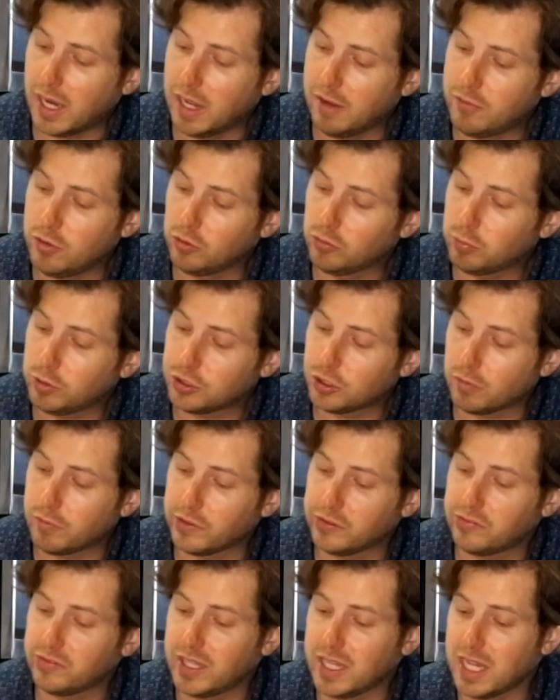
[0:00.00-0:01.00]
if you switch it
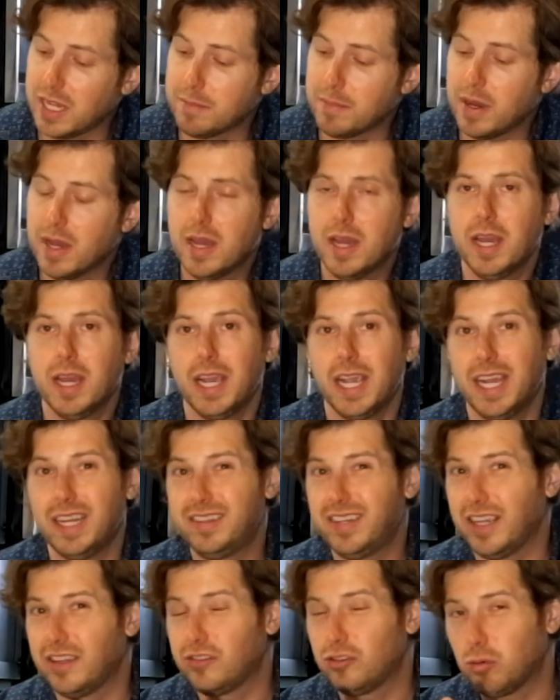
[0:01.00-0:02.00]
over to steam,
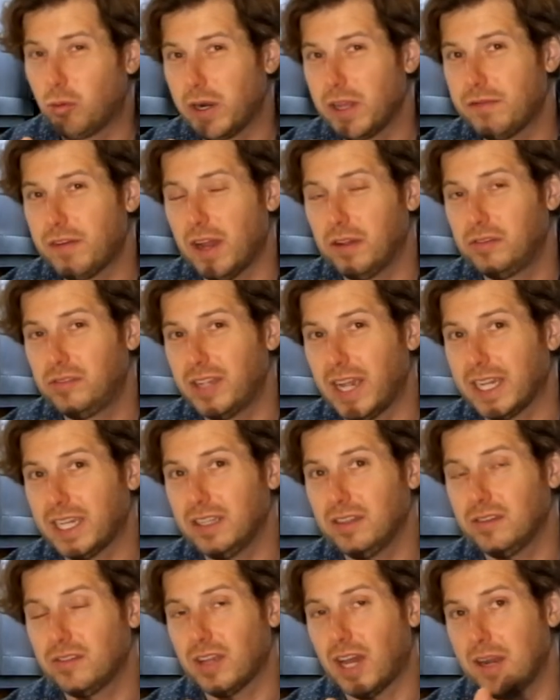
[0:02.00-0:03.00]
it takes 25
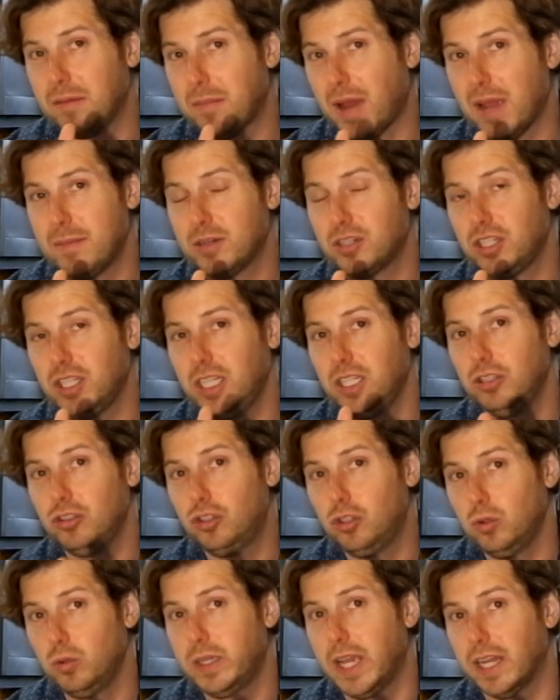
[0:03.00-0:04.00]
seconds on my
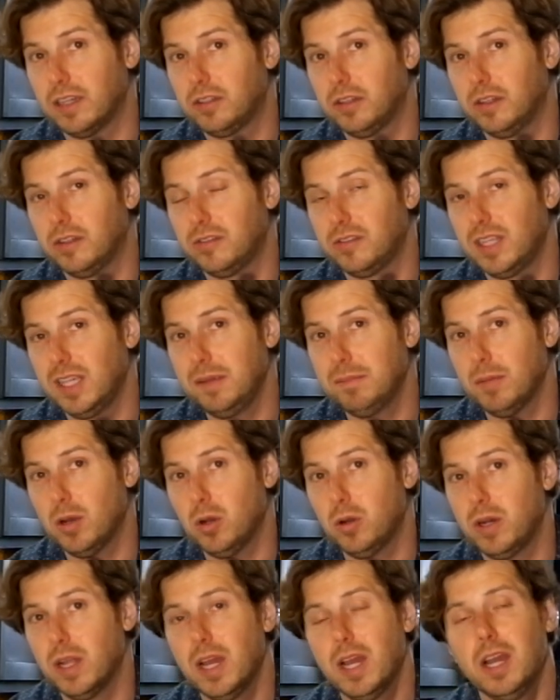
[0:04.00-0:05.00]
machine to get to the steam
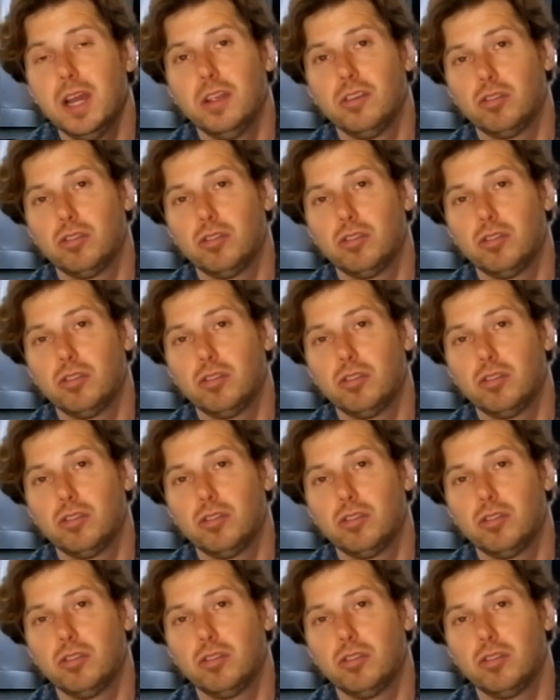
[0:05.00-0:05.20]
mode.